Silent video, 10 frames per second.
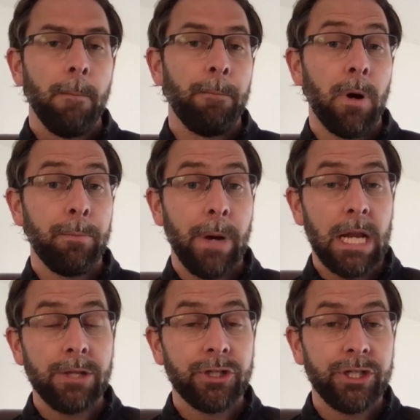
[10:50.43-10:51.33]
My
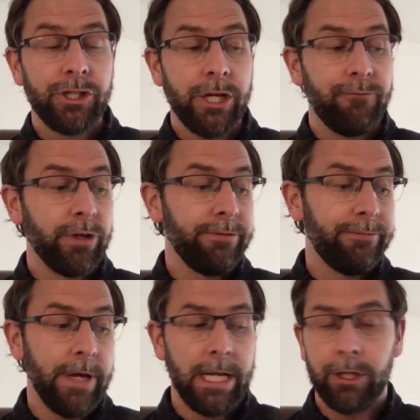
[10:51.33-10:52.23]
balance is generally
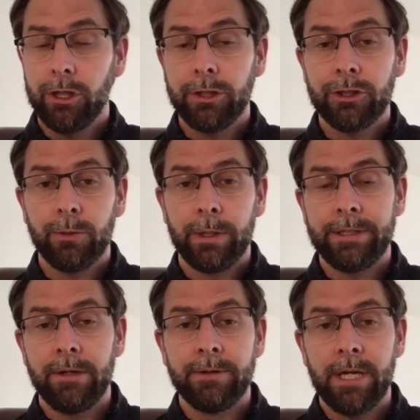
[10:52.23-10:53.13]
fairly good, so I
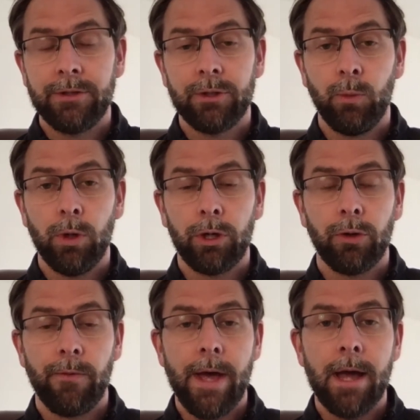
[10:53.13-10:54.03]
don't tend to work
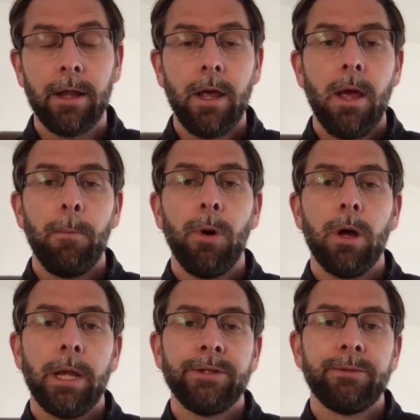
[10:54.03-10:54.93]
on that.
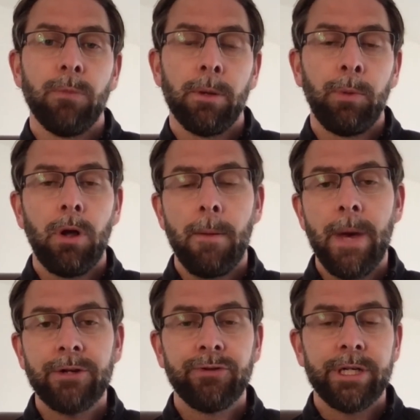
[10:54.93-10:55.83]
But in my
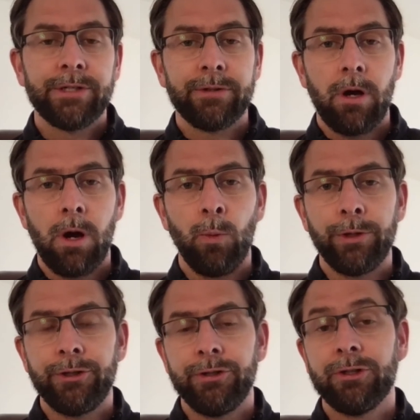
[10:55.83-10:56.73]
plyometrics, I
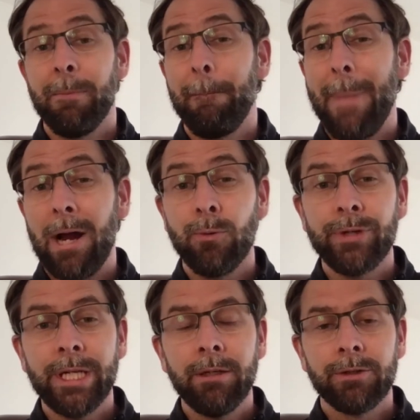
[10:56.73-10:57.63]
would do some
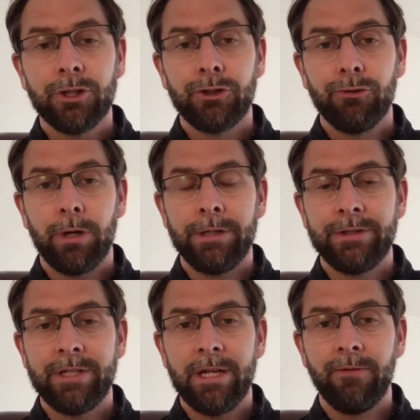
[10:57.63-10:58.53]
bounding to try and
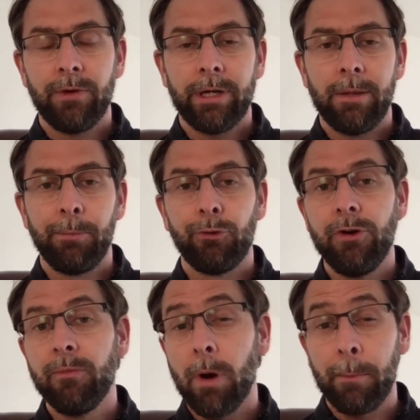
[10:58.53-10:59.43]
see if I can
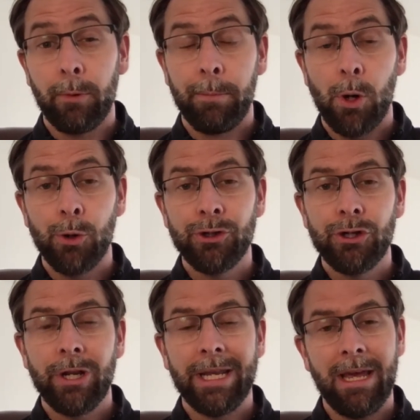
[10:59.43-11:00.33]
improve my
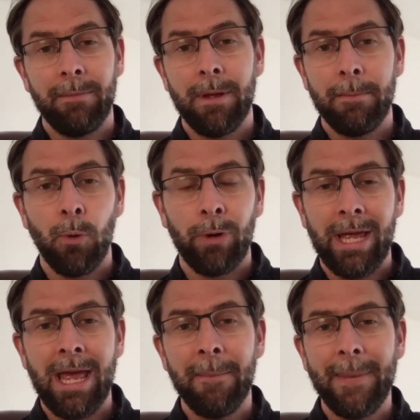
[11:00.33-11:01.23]
propulsion and get a bit more
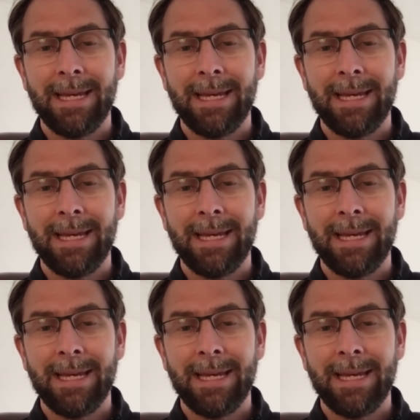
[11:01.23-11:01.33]
hip